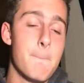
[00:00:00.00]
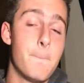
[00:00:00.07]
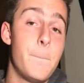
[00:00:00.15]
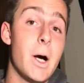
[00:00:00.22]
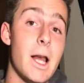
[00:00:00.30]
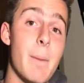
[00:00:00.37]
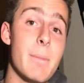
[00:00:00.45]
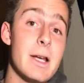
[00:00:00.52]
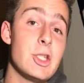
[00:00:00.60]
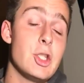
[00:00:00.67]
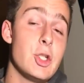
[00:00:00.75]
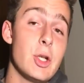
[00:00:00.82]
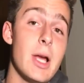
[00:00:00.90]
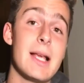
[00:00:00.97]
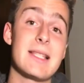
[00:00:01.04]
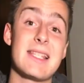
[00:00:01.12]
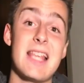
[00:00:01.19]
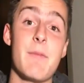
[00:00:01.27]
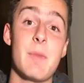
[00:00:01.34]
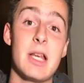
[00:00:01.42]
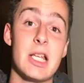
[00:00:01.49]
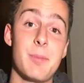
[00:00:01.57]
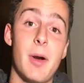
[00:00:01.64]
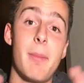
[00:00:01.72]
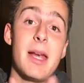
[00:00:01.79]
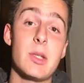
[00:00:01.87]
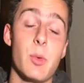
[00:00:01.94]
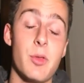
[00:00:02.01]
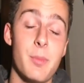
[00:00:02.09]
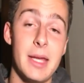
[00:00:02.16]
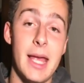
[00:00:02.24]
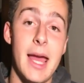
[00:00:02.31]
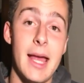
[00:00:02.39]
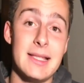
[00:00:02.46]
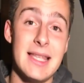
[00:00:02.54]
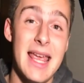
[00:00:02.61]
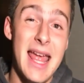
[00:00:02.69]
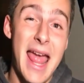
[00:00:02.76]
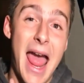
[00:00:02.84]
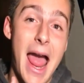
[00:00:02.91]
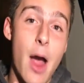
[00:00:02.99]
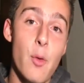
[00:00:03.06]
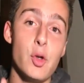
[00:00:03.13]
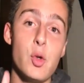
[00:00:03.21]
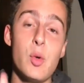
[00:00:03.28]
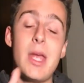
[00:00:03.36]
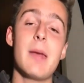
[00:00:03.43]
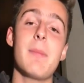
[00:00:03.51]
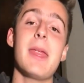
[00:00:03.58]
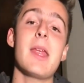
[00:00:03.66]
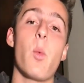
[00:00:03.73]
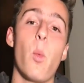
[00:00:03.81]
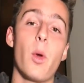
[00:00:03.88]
But I'm going to teach you guys, because I've been experimenting with Bing ads, how you can make